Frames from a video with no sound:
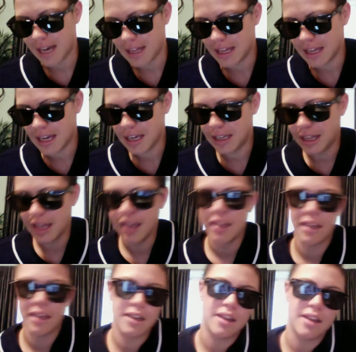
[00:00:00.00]
think that
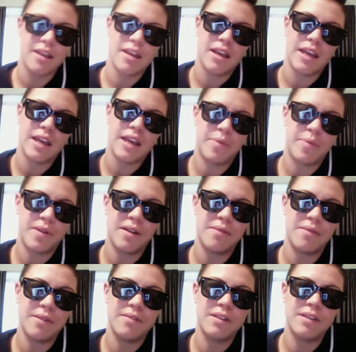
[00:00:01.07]
it
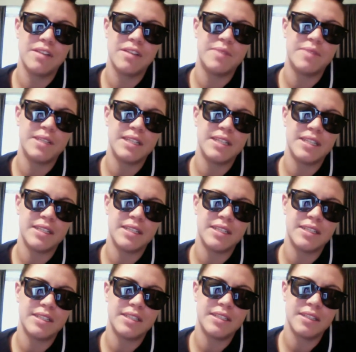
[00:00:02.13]
probably would have
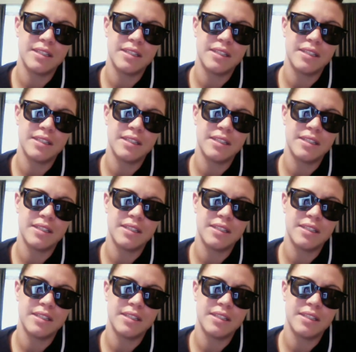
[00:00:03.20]
been